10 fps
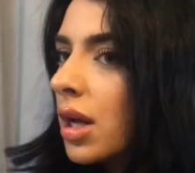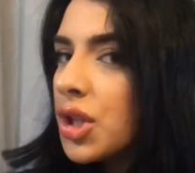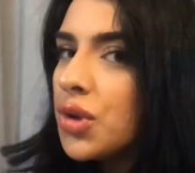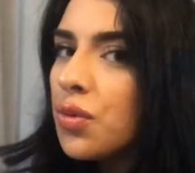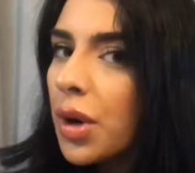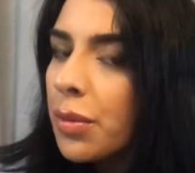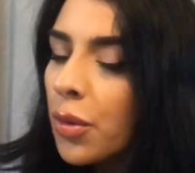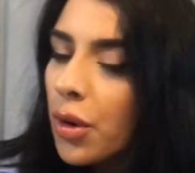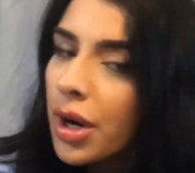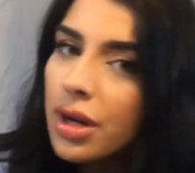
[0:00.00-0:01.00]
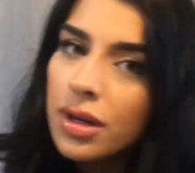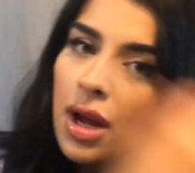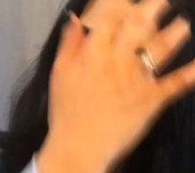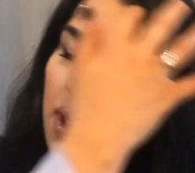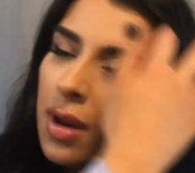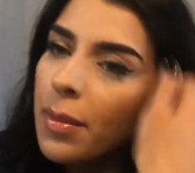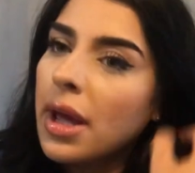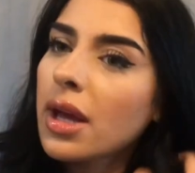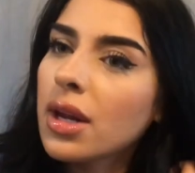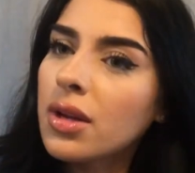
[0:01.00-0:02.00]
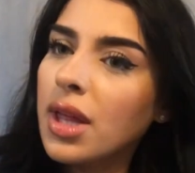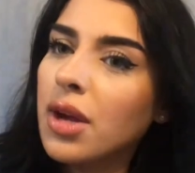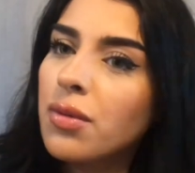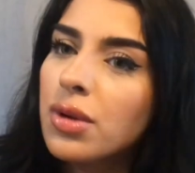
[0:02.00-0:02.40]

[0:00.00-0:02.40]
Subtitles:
I'll do one more, and then I'm not gonna like